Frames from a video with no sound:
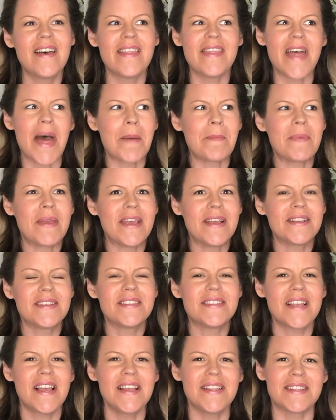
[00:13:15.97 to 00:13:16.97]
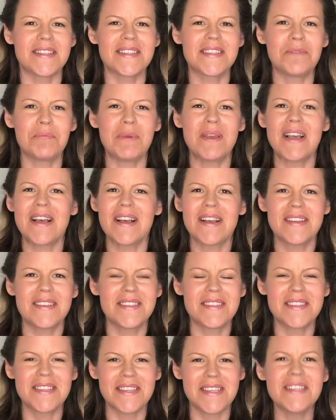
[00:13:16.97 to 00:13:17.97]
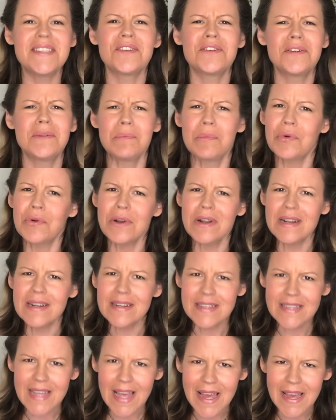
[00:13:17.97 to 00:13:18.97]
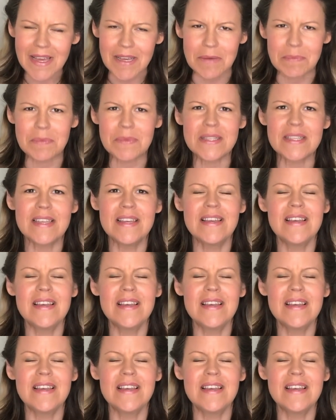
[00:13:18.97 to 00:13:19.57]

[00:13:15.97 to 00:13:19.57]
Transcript: That makes sense because these are important times.